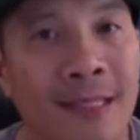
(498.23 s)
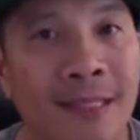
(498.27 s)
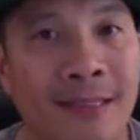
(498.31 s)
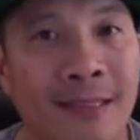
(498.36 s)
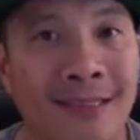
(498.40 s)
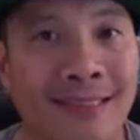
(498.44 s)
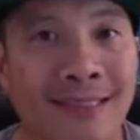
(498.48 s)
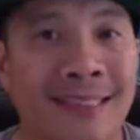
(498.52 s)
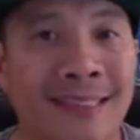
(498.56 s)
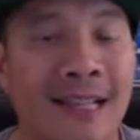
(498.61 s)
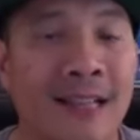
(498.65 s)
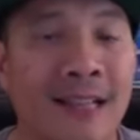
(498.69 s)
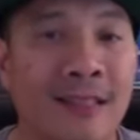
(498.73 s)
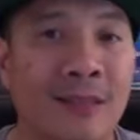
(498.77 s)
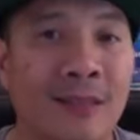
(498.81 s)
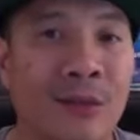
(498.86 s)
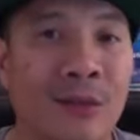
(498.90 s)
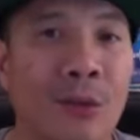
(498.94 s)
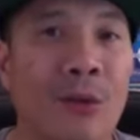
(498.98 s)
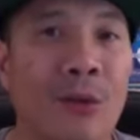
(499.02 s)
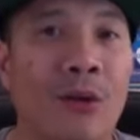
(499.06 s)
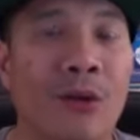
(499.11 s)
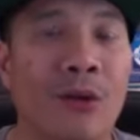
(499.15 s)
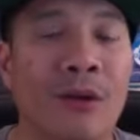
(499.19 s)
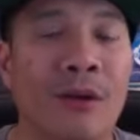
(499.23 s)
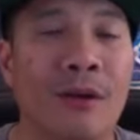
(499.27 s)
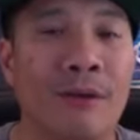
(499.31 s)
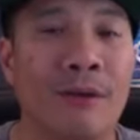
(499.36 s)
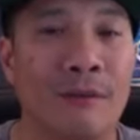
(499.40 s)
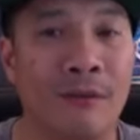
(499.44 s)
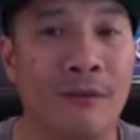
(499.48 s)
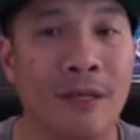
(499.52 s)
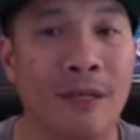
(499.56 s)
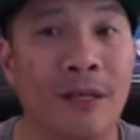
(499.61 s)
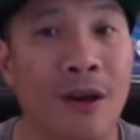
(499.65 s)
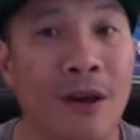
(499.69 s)
to sell solar
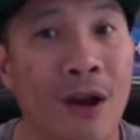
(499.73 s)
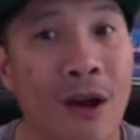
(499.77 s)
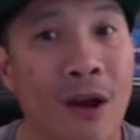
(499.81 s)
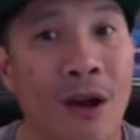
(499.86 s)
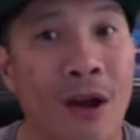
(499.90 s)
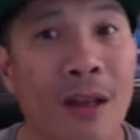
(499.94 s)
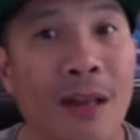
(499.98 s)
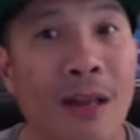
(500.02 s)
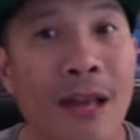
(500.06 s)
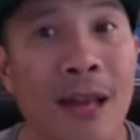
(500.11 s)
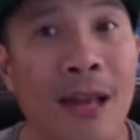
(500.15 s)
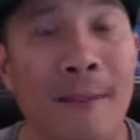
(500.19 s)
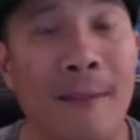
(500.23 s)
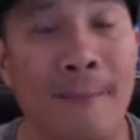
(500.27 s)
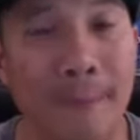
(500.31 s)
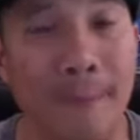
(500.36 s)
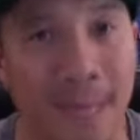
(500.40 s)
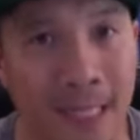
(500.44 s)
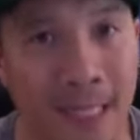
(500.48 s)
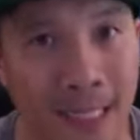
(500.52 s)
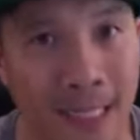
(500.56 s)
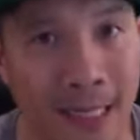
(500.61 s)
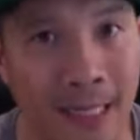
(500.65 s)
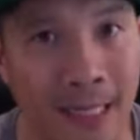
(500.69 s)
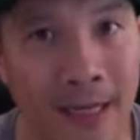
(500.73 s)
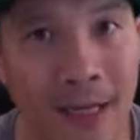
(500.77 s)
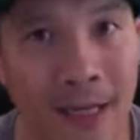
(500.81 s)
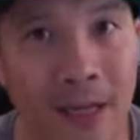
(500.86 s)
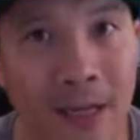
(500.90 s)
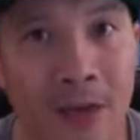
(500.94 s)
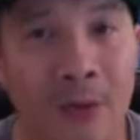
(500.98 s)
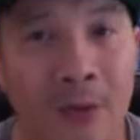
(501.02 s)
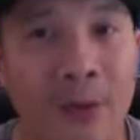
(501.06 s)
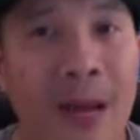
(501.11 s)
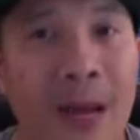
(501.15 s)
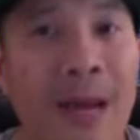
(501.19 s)
via online meeting,
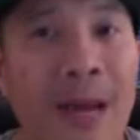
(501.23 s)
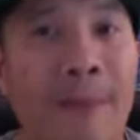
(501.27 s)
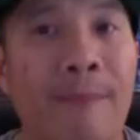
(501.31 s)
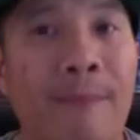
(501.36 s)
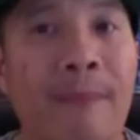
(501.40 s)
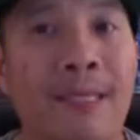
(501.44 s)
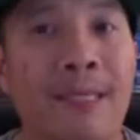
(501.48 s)
right?